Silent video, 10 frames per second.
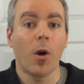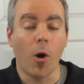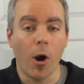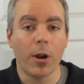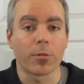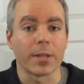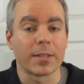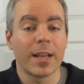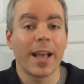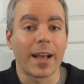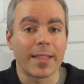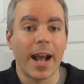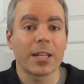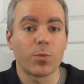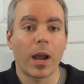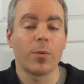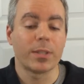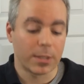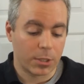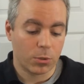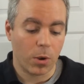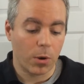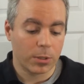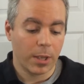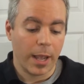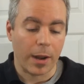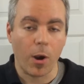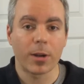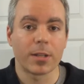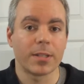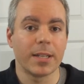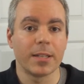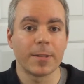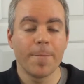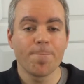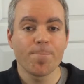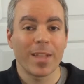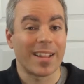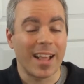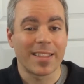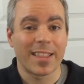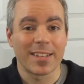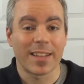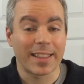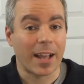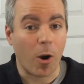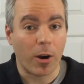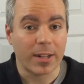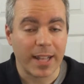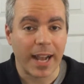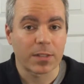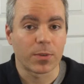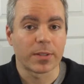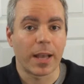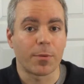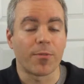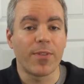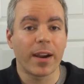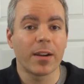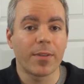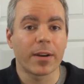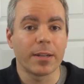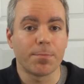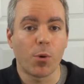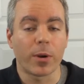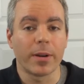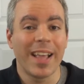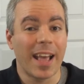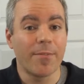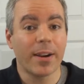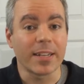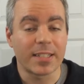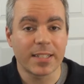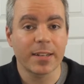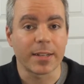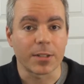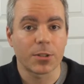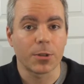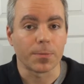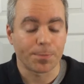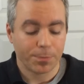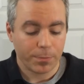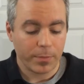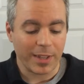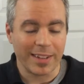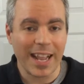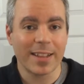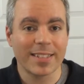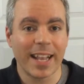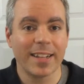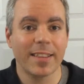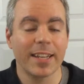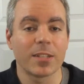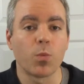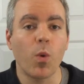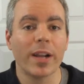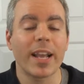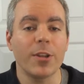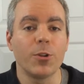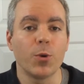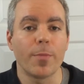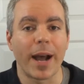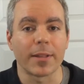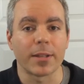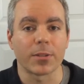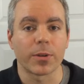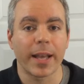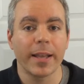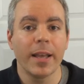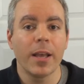arteries. And that's why we see strokes and heart disease and things like that, heart attacks, for example. Very, very important and very serious too. Now, the second thing is, what can you do about this, okay?